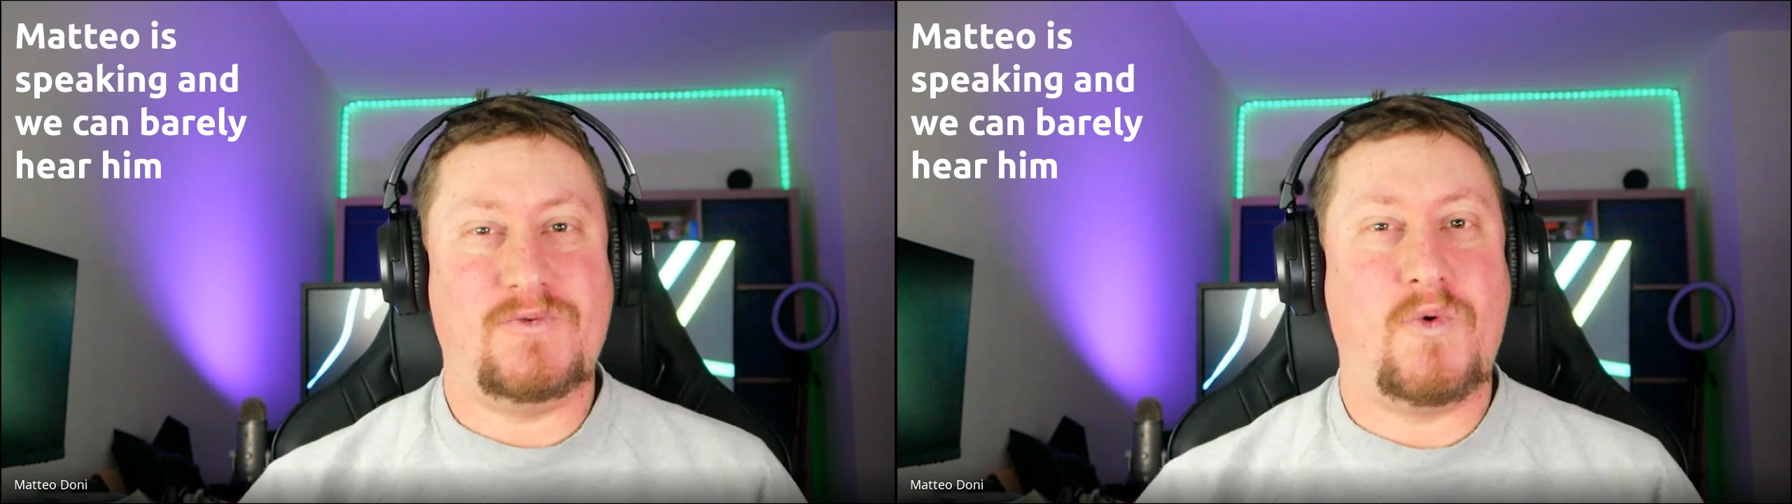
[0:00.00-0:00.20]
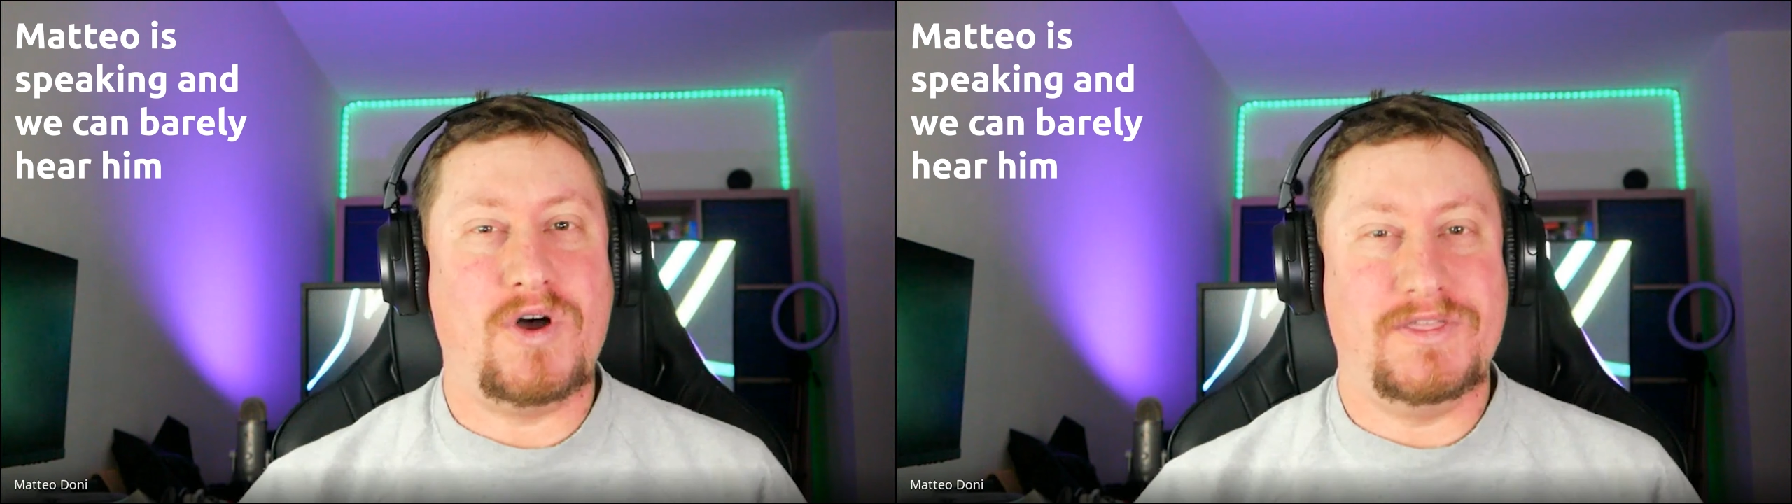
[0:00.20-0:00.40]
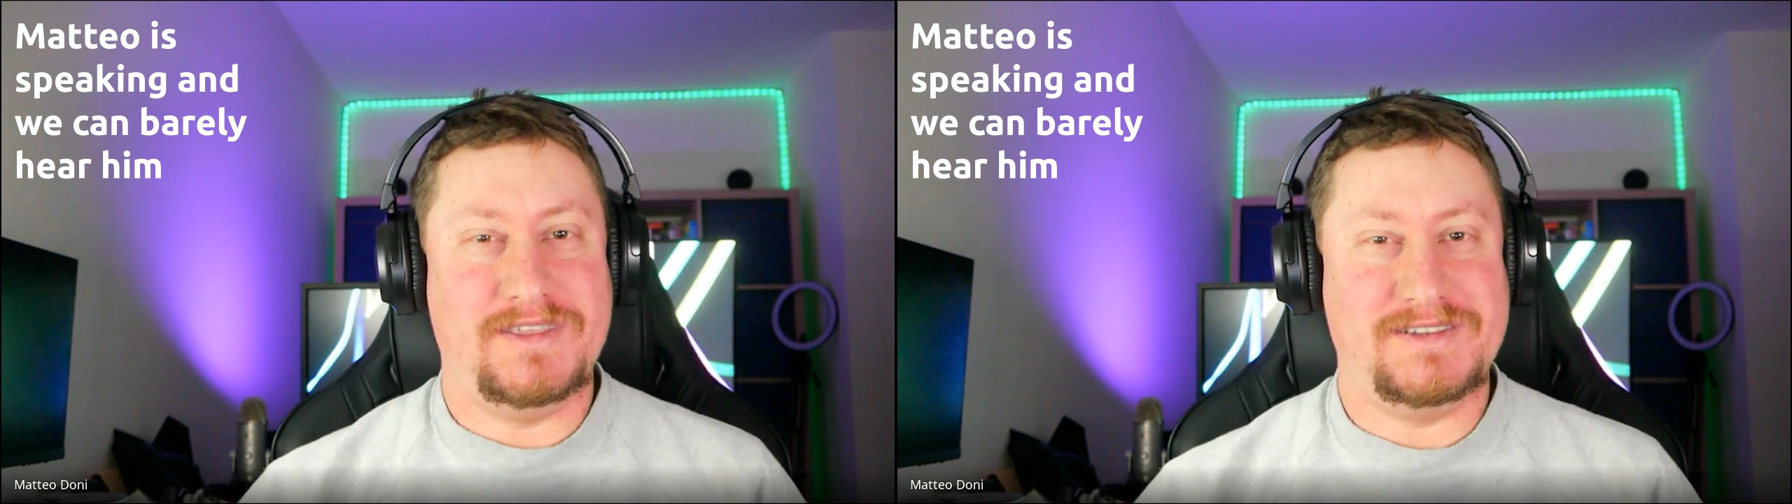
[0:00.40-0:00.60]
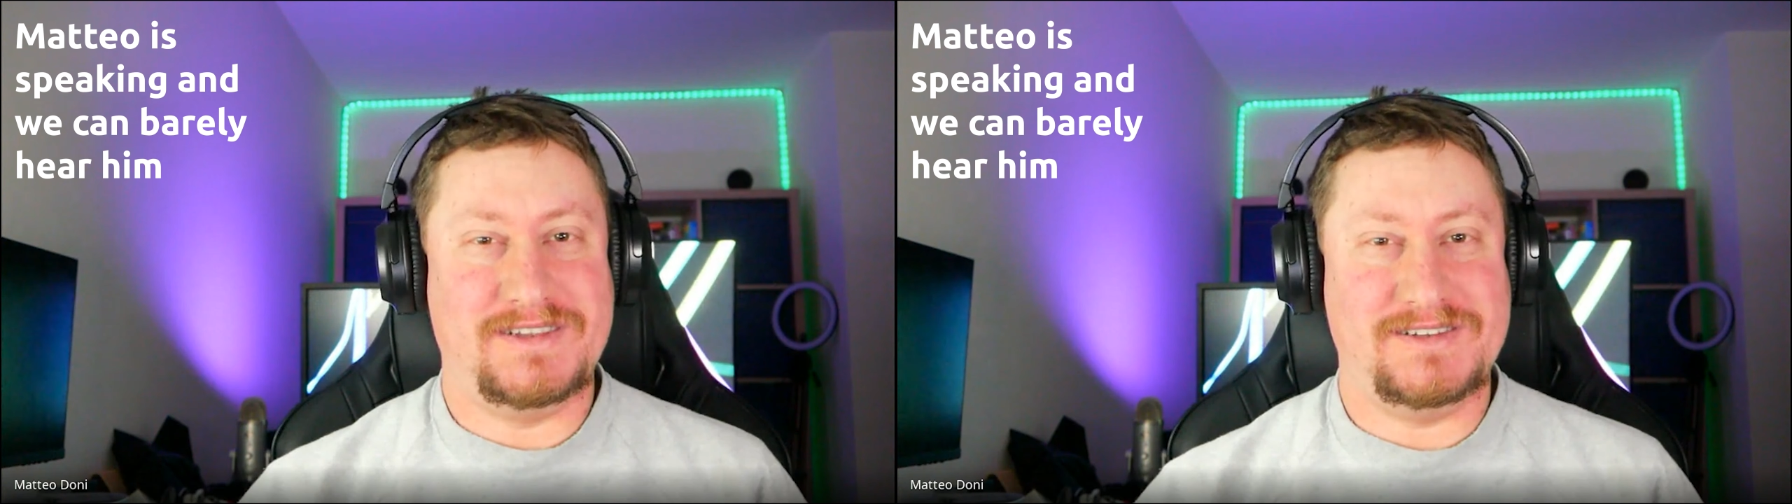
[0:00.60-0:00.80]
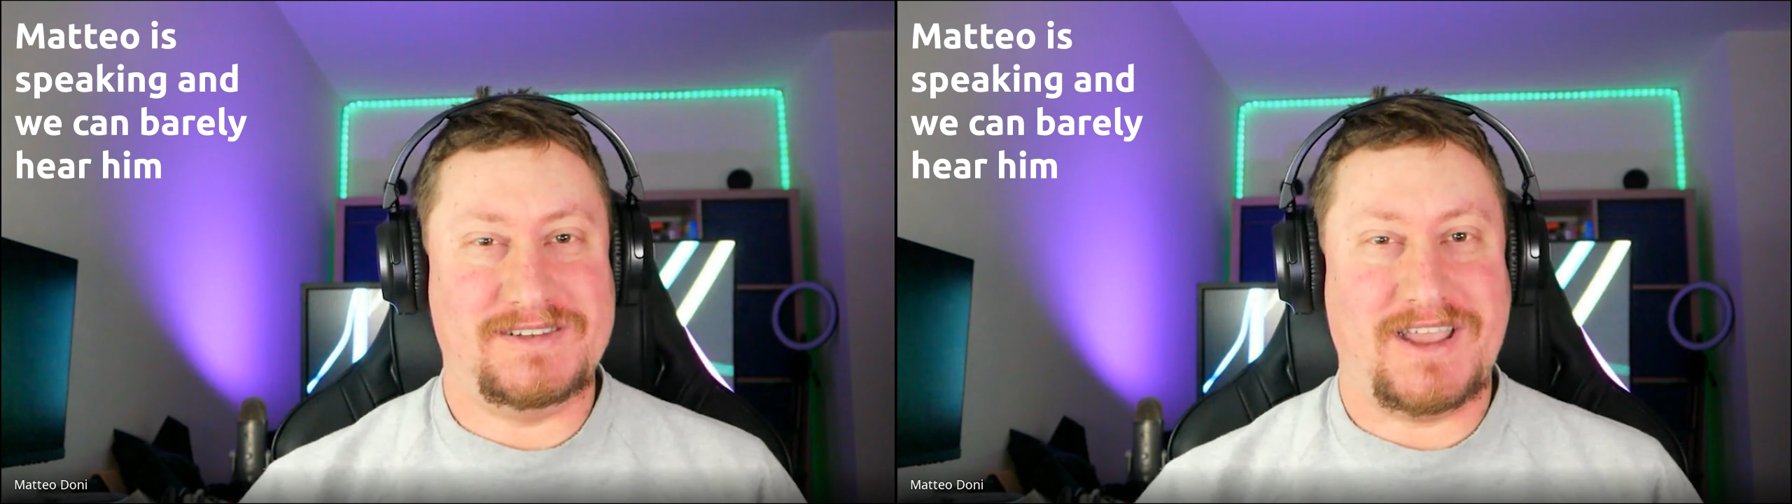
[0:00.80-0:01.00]
what this
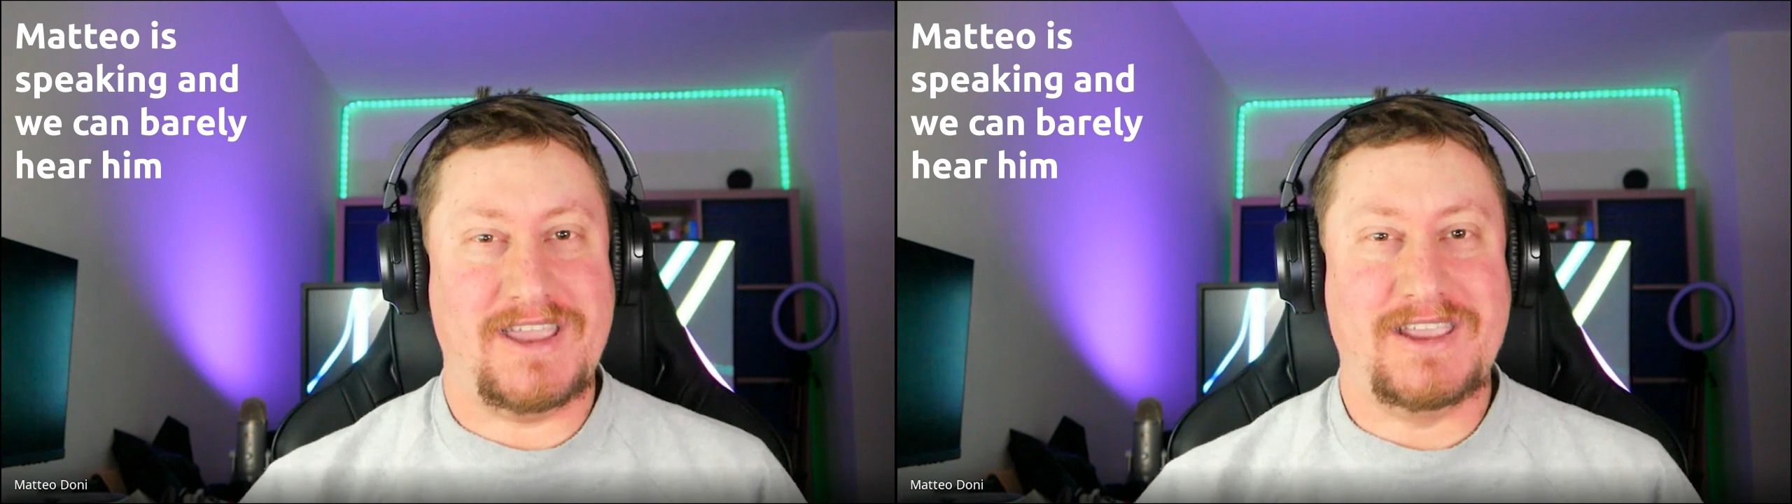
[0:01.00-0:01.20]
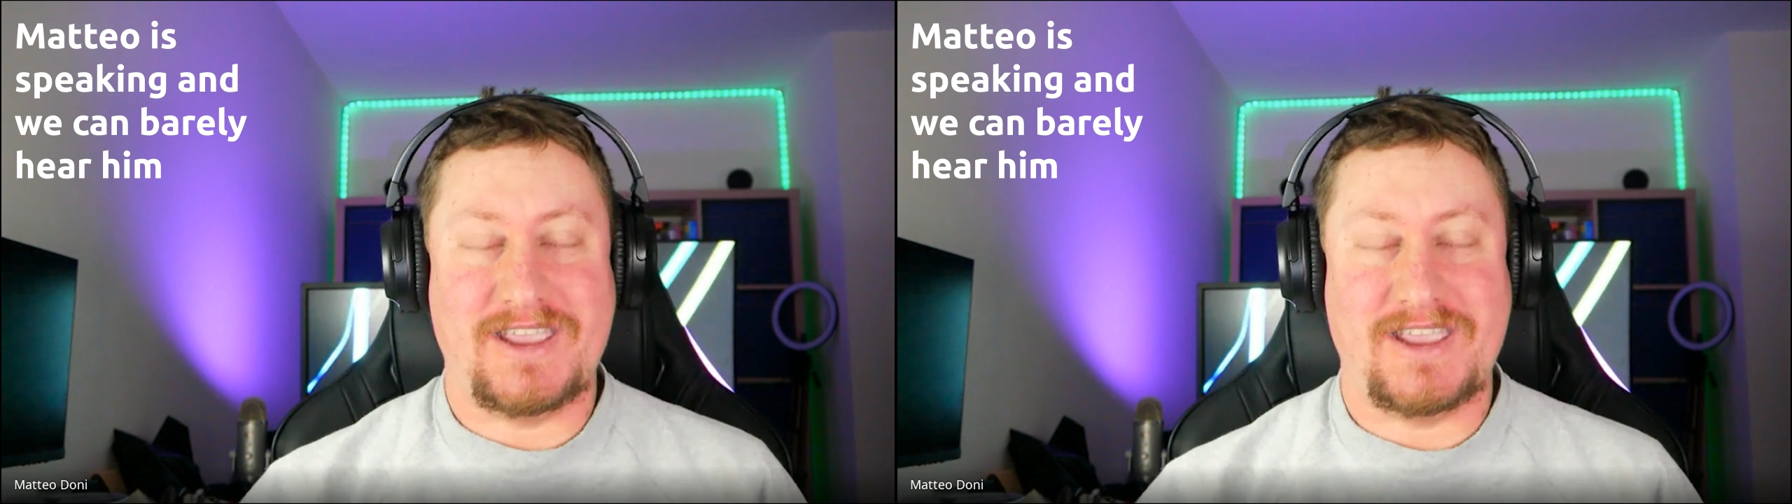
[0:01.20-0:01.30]
is like,